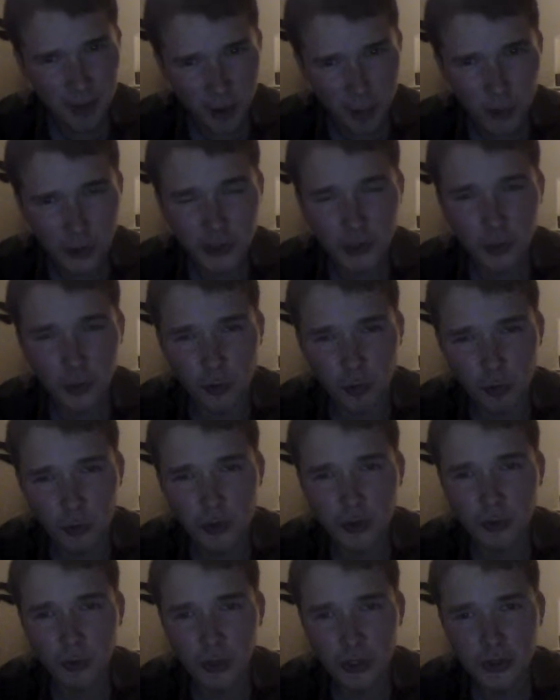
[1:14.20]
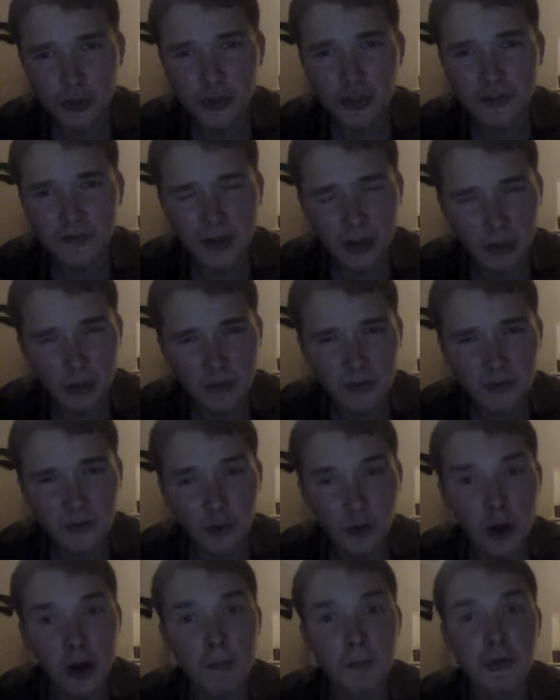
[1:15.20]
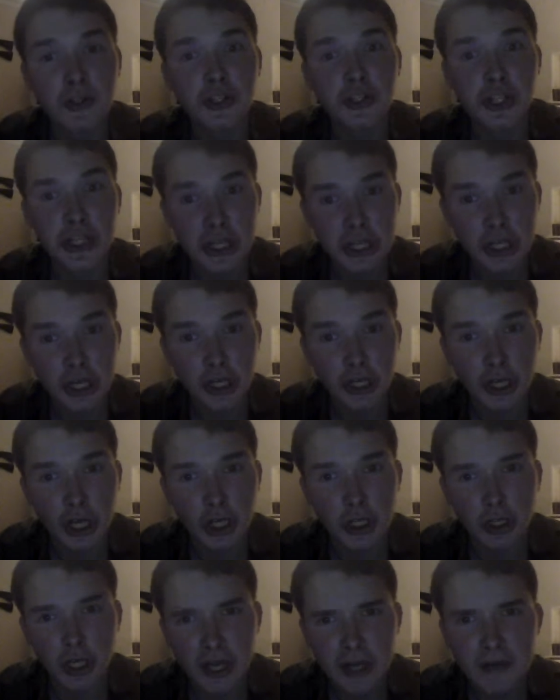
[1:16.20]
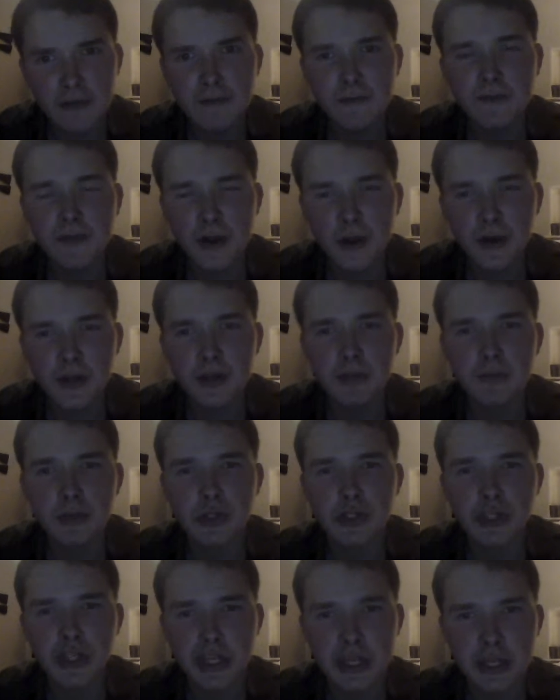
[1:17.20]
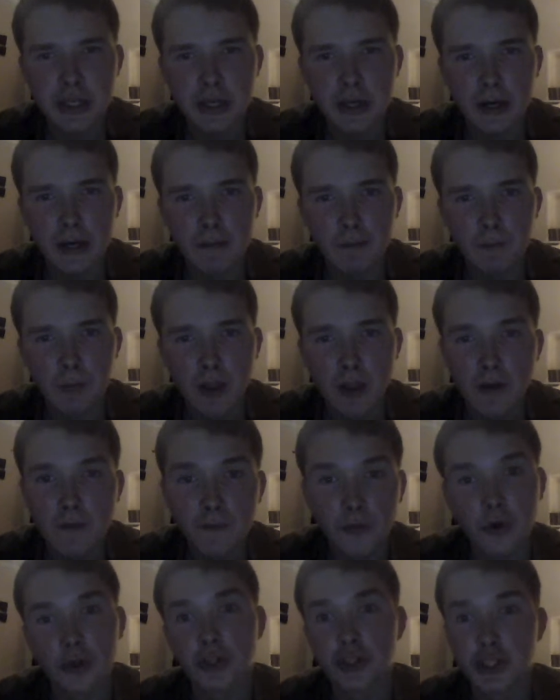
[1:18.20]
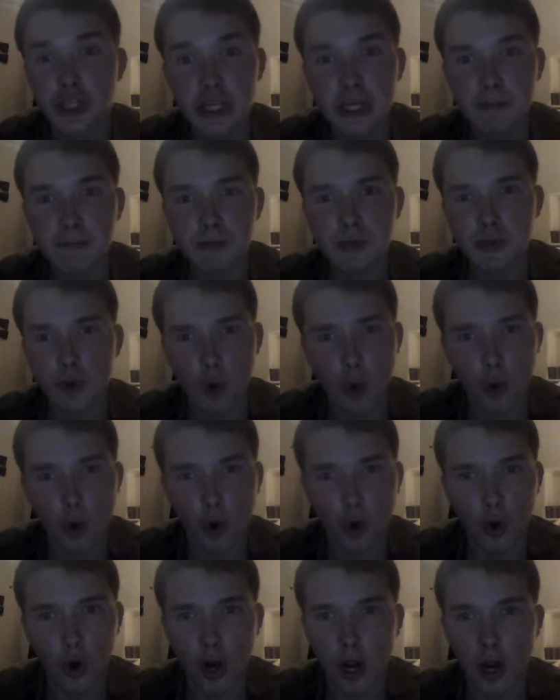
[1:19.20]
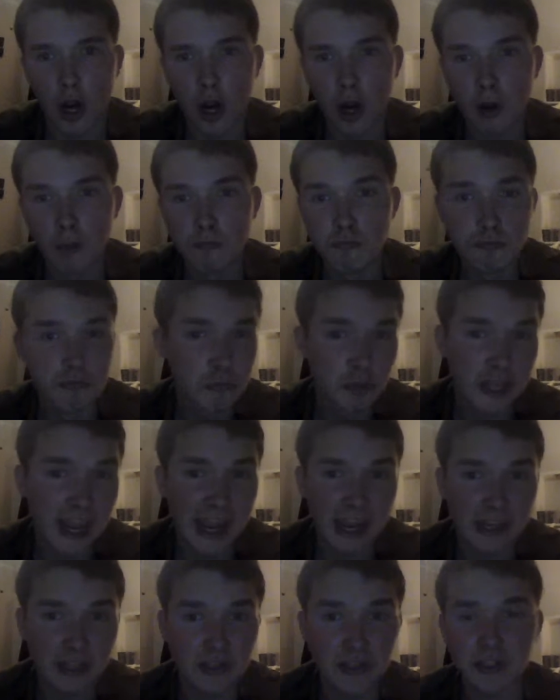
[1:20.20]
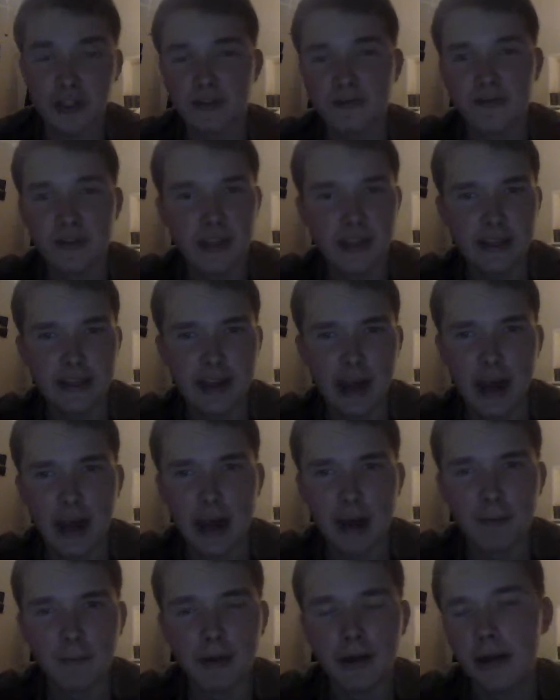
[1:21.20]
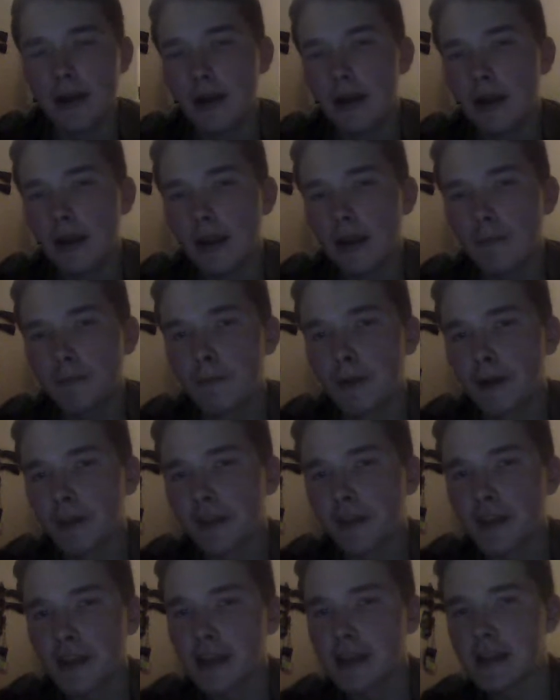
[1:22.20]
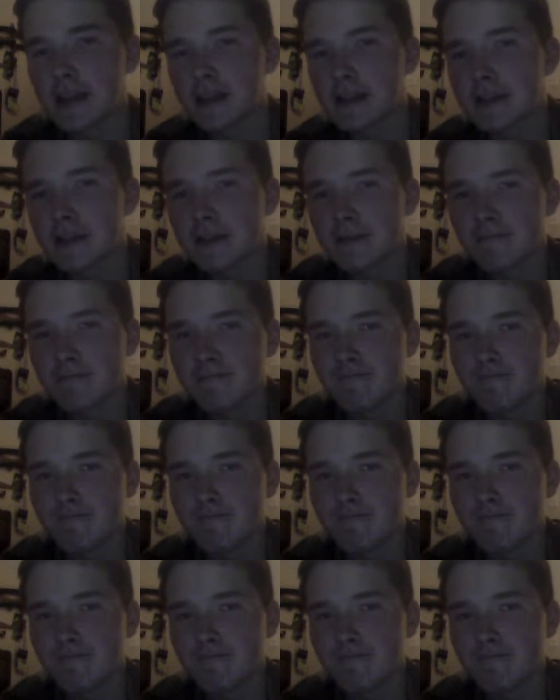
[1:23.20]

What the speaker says: was originally developed for a machine gun, a light variant machine gun for jeeps or tanks in Vietnam. But the thing is,